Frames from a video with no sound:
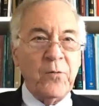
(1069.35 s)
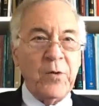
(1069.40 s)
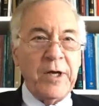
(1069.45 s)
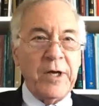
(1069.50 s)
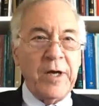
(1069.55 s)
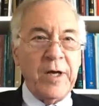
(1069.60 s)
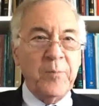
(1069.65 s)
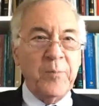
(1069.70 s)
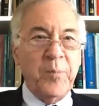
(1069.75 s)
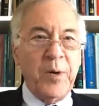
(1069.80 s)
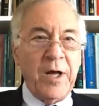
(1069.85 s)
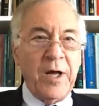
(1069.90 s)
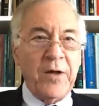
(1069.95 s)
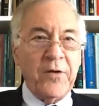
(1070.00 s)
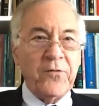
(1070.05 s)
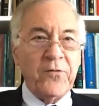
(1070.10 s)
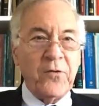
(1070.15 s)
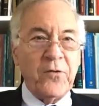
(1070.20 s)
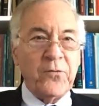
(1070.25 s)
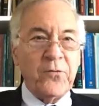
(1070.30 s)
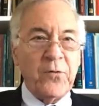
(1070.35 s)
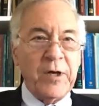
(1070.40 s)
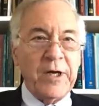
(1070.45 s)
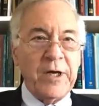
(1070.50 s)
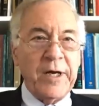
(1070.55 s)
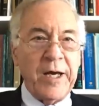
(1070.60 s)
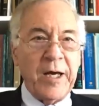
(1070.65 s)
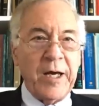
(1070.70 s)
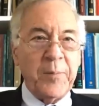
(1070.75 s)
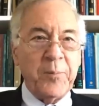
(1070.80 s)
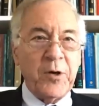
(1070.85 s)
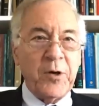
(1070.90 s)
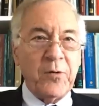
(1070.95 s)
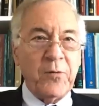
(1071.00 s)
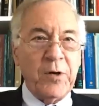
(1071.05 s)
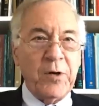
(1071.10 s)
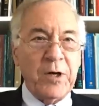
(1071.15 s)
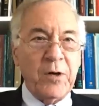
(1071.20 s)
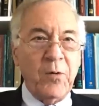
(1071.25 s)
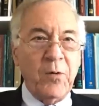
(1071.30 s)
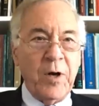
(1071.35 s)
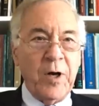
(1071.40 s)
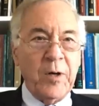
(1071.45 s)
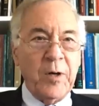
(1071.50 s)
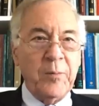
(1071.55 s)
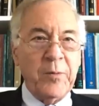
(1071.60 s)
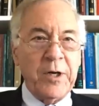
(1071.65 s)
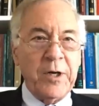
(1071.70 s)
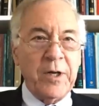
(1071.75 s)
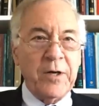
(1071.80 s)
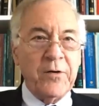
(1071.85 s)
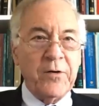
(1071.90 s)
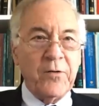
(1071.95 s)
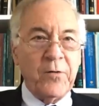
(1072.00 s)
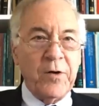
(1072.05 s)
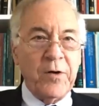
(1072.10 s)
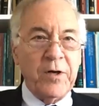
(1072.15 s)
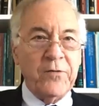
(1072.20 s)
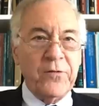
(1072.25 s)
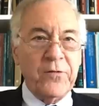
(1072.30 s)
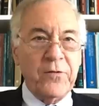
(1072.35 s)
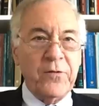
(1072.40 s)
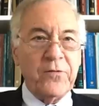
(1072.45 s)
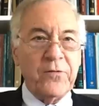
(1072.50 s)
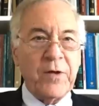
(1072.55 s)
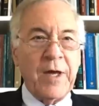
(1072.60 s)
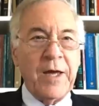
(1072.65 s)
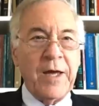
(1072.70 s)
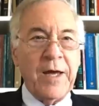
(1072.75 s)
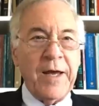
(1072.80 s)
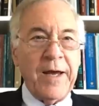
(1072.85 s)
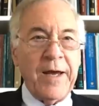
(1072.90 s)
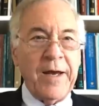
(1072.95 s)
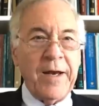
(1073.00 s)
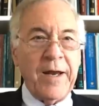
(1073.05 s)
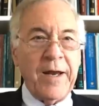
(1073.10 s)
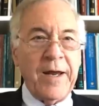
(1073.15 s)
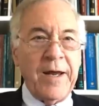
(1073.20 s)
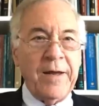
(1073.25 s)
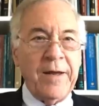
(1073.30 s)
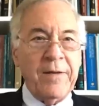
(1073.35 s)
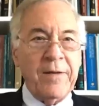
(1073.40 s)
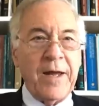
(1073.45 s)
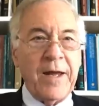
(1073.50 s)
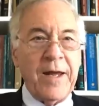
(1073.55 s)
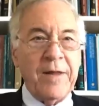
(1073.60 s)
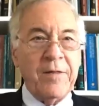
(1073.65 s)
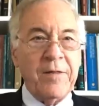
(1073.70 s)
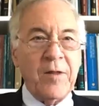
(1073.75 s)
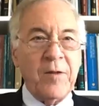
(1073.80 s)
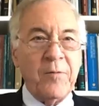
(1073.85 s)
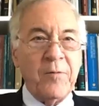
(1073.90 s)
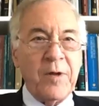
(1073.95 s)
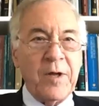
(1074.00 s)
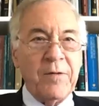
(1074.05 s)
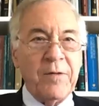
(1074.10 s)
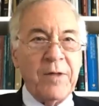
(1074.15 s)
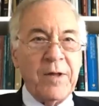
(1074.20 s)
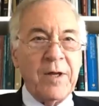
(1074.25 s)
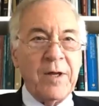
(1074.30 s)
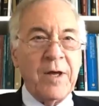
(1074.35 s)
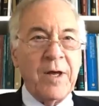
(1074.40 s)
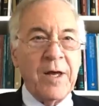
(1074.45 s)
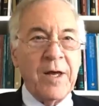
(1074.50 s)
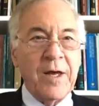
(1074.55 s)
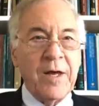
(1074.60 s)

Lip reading: we had Basel III capital requirement increases, and the